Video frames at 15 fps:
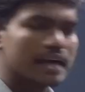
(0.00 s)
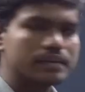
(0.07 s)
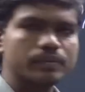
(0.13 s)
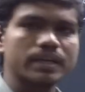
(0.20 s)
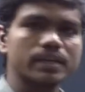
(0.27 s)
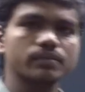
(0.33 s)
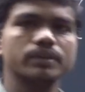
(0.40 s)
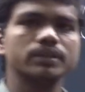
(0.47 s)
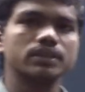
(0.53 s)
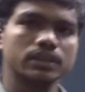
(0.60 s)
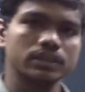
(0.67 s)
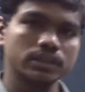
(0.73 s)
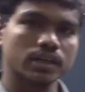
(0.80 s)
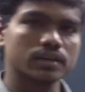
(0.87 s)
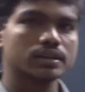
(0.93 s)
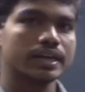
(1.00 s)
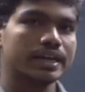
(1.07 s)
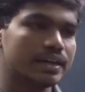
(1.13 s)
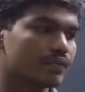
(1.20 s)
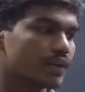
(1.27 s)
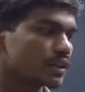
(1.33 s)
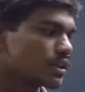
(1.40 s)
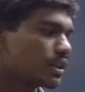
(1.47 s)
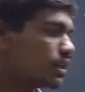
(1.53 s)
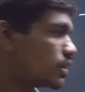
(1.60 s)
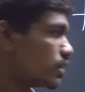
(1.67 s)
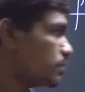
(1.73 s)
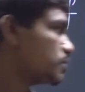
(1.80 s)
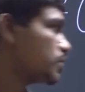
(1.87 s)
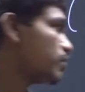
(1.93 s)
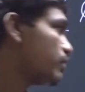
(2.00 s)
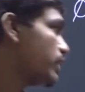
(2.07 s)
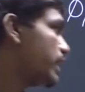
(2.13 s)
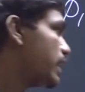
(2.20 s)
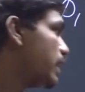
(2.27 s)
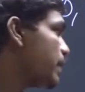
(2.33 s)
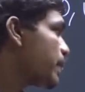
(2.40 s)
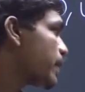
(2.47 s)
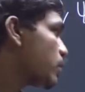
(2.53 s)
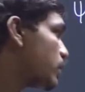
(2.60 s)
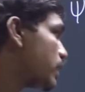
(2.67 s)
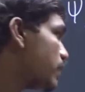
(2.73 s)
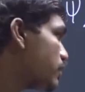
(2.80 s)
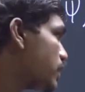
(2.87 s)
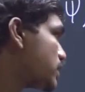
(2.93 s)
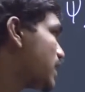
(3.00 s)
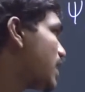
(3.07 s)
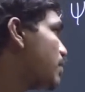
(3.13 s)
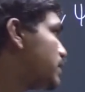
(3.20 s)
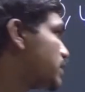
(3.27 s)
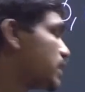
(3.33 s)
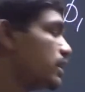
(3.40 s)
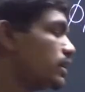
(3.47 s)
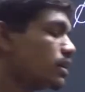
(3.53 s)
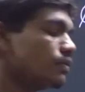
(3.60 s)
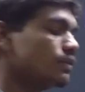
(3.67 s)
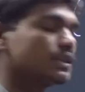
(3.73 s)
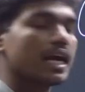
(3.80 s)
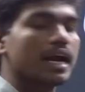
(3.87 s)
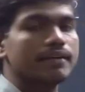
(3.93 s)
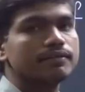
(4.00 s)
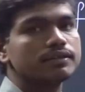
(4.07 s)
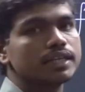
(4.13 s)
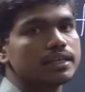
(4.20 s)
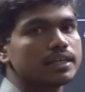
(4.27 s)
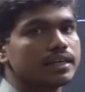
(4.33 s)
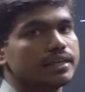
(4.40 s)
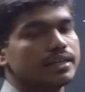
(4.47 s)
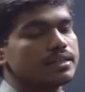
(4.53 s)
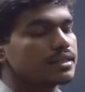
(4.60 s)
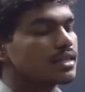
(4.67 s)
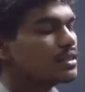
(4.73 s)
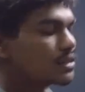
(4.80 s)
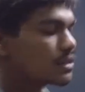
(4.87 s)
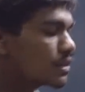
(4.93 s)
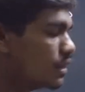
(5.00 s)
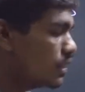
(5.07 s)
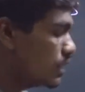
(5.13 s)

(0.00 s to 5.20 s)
Arbitrary means, in general, any function in terms of y could give the same result, which I have stated here. Correct?